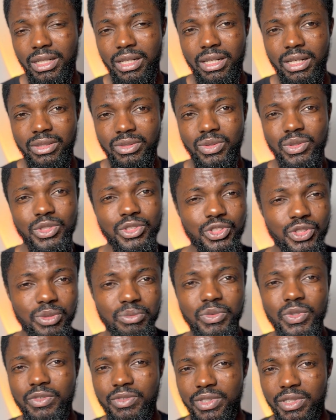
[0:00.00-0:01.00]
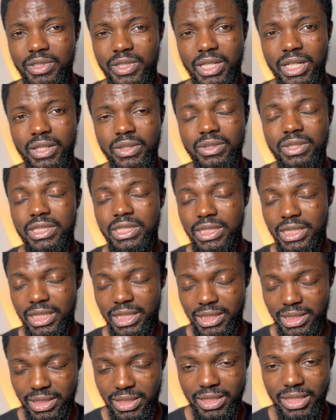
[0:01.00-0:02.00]
don't you move around?
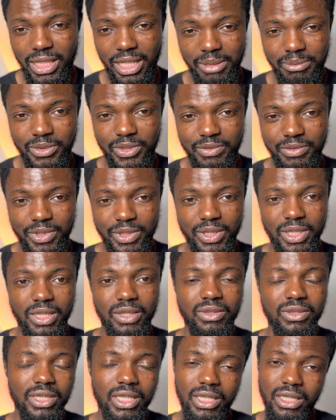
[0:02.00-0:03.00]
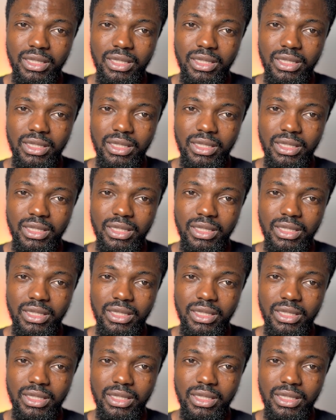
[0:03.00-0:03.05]
Yes, I move around.